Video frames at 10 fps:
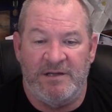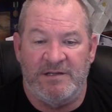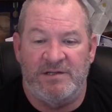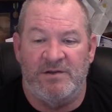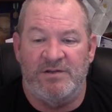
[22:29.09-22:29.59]
It
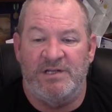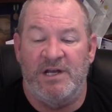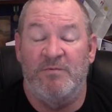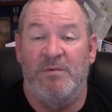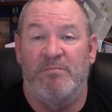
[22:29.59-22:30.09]
is
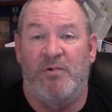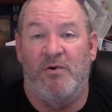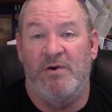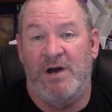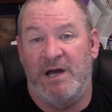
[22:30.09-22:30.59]
associated with
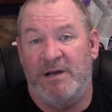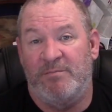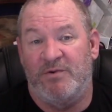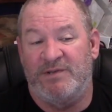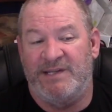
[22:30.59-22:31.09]
boron
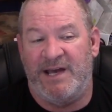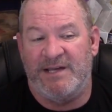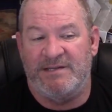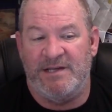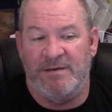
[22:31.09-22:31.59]
and
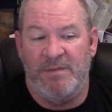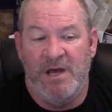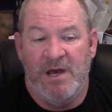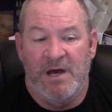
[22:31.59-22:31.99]
potassium,